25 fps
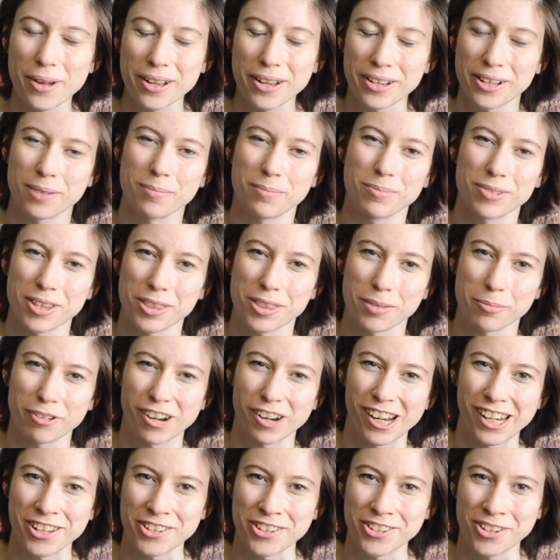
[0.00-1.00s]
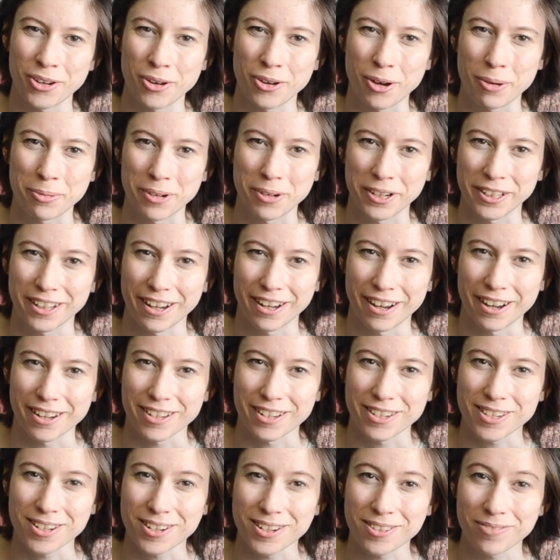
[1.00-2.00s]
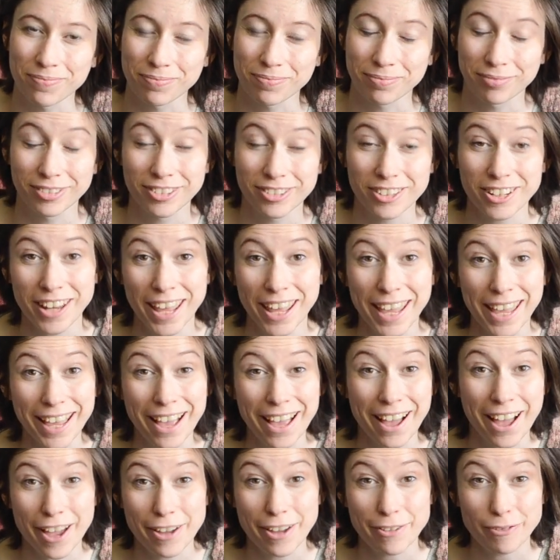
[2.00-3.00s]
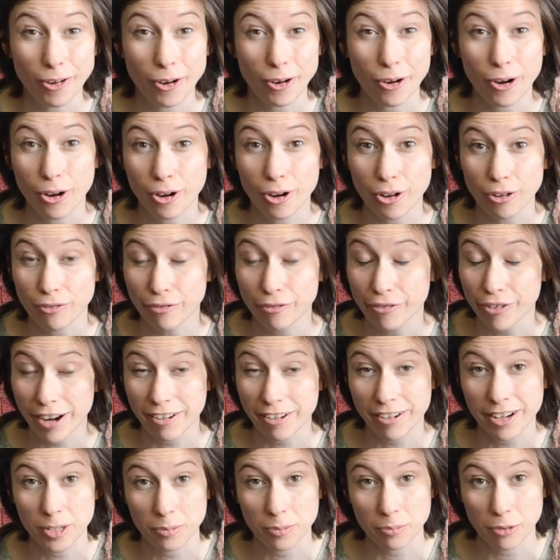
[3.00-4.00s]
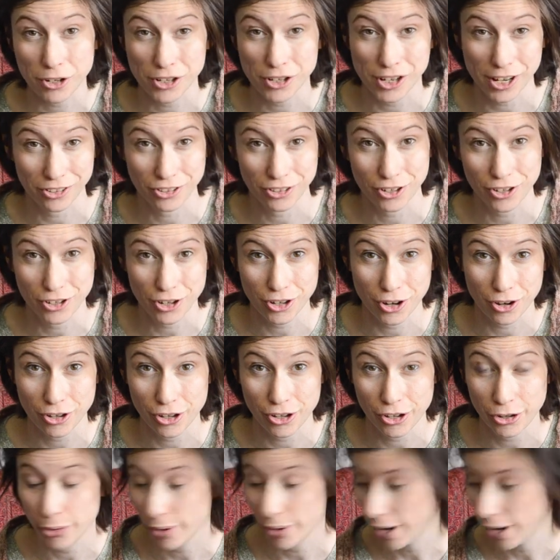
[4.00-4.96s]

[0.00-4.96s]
welcome to the Marina Skua podcast. Today I've got various projects to show you